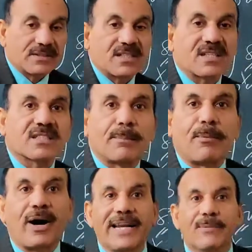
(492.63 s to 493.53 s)
this is the
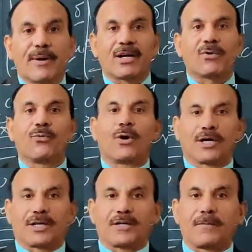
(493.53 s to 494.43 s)
boiling point of
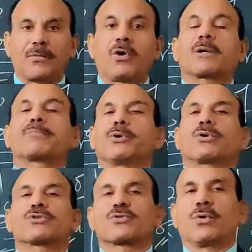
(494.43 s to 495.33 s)
water or
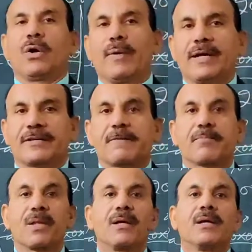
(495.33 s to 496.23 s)
pure solvent.
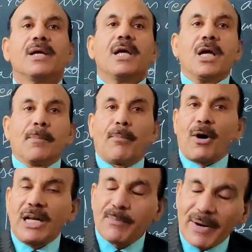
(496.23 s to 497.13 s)

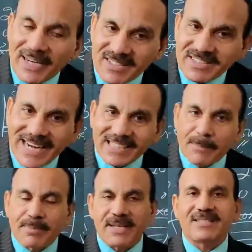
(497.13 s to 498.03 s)
Boiling point is that
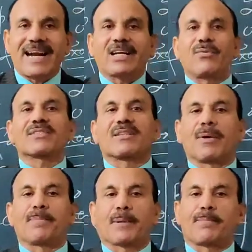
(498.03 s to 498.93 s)
temperature at which the
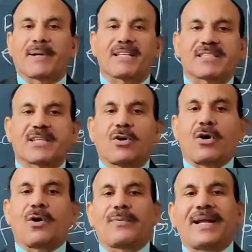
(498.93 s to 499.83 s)
vapor pressure
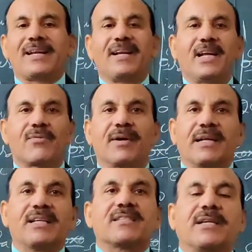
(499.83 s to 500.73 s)
of any liquid
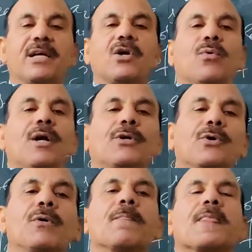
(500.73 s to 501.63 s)
is equal
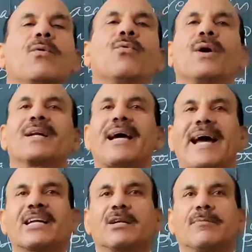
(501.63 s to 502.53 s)
to 1
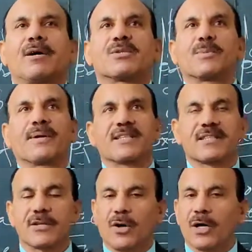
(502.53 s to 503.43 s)
atmospheric
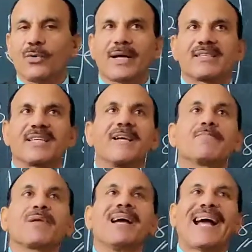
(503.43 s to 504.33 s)
pressure, or you can
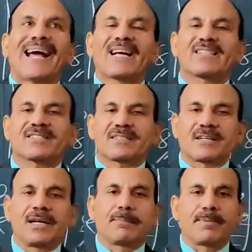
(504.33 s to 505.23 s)
say
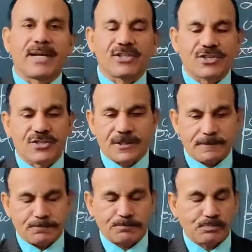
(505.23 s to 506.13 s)
external pressure.